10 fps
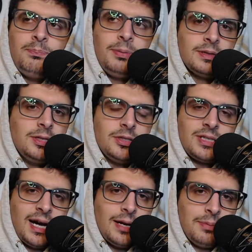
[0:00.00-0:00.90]
But
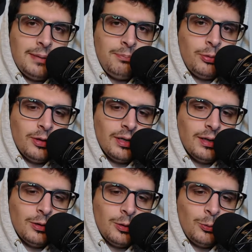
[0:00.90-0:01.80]
there's got to be a point
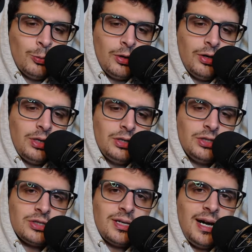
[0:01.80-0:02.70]
where you
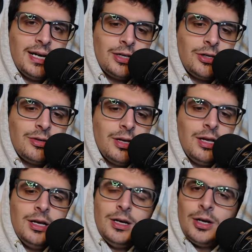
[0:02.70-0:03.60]
just kind of
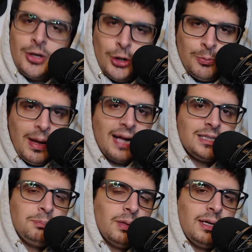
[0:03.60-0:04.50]
go back
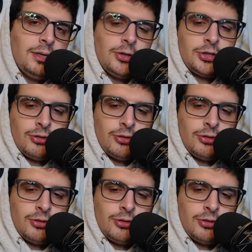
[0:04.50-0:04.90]
to playing your